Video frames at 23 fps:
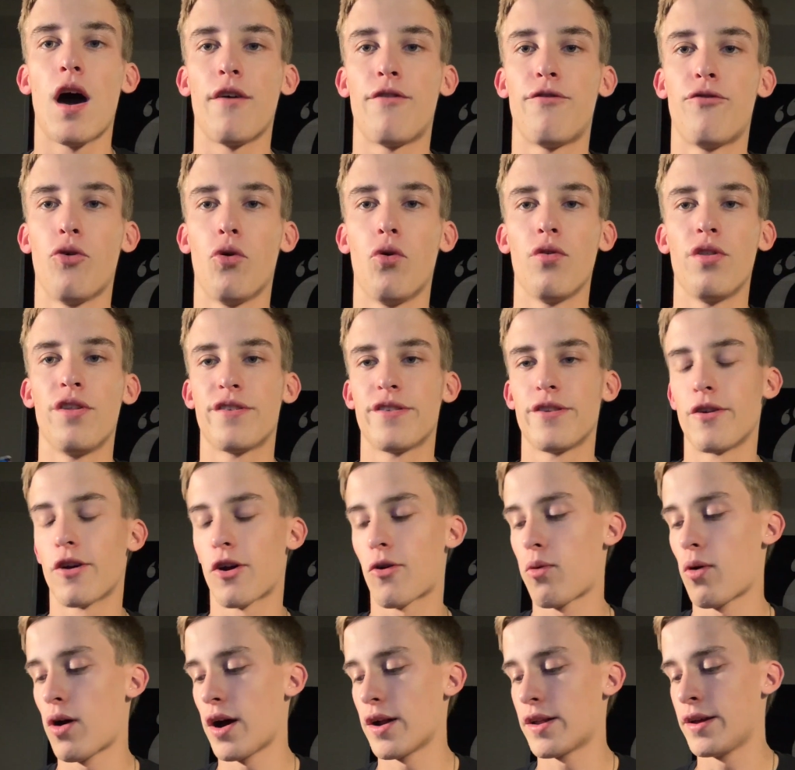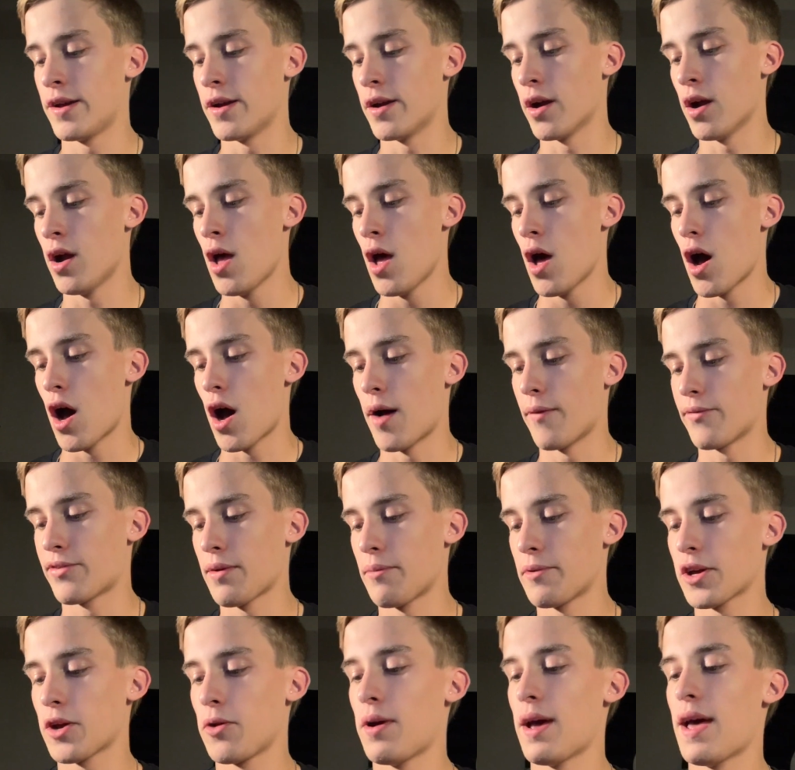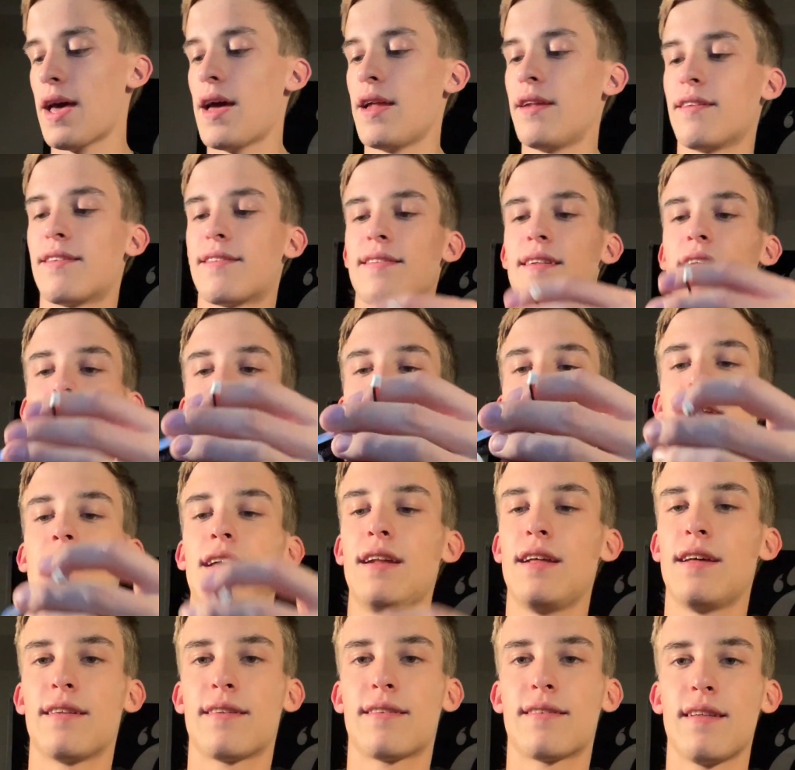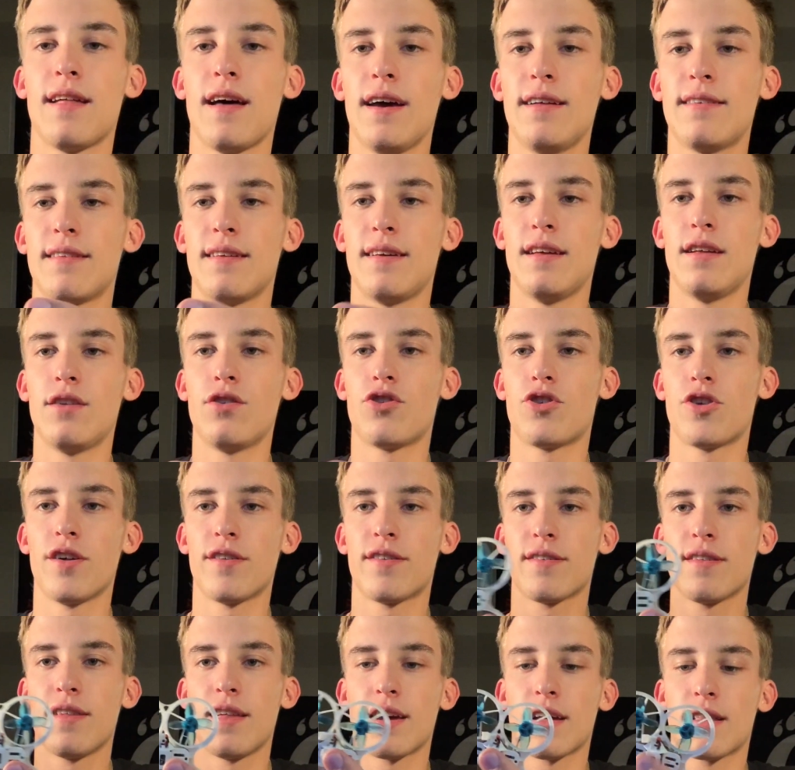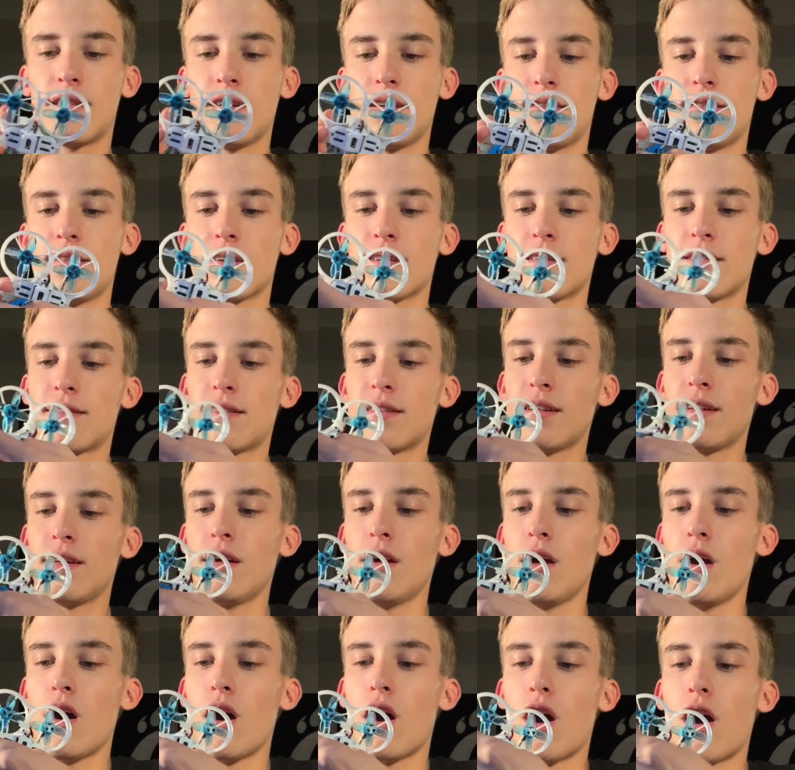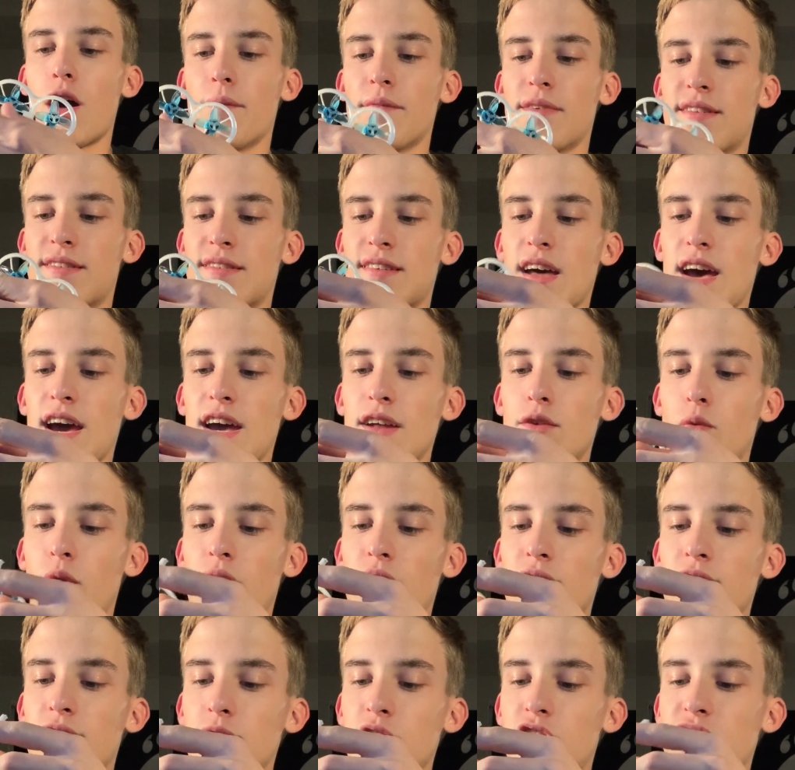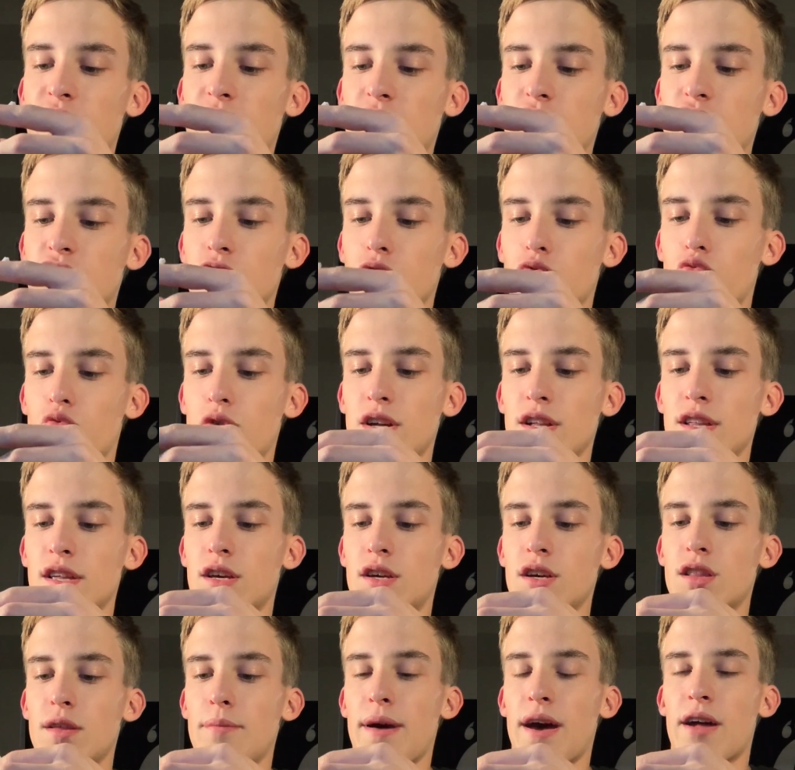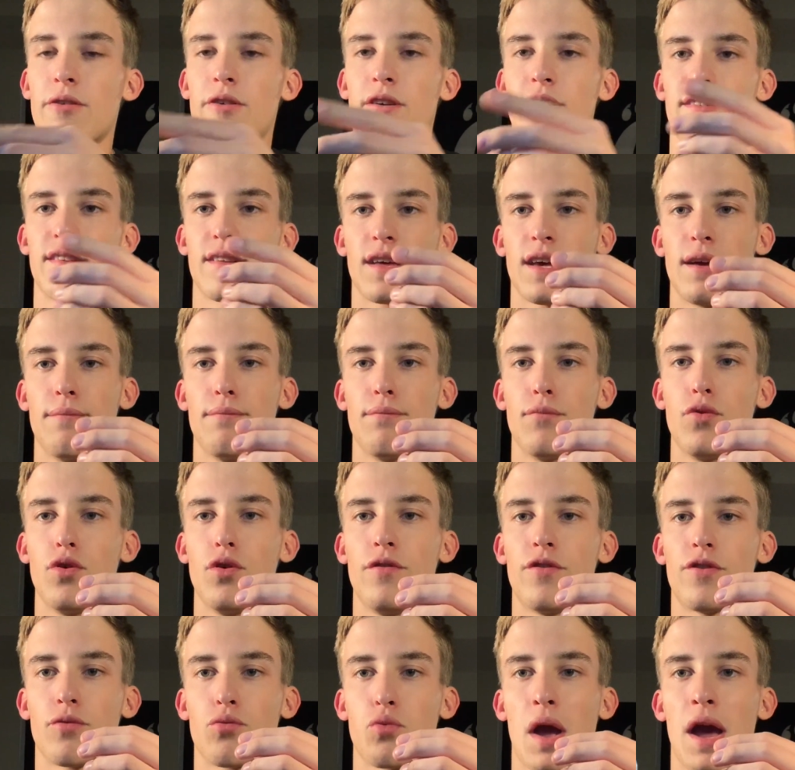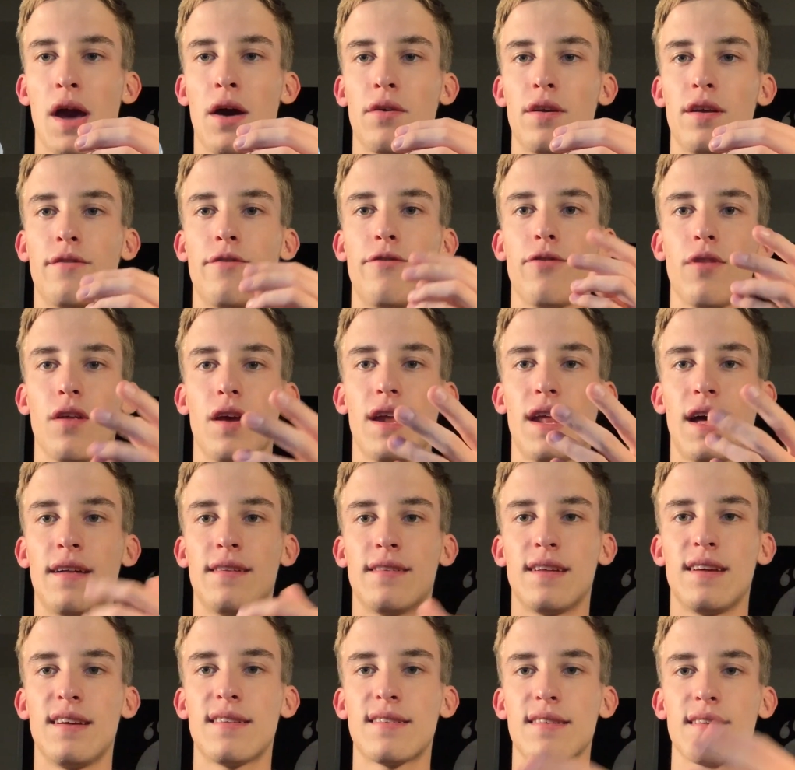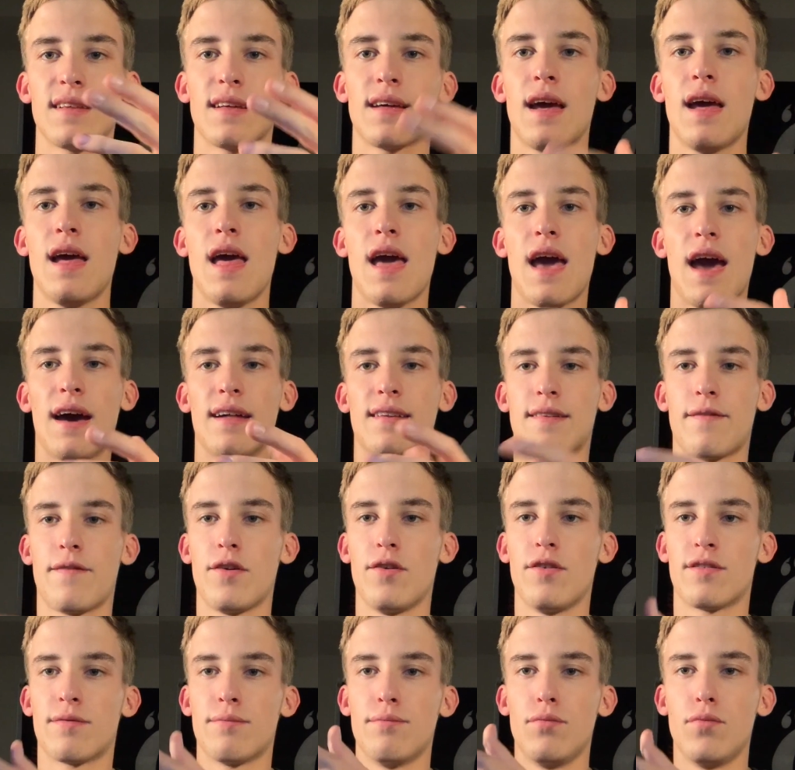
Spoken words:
for this little quad here. So I'm gonna go ahead and slide it in. It slides in just like this. You can see sideways, which is actually really good. The battery doesn't get moved around in flight as easily as if it was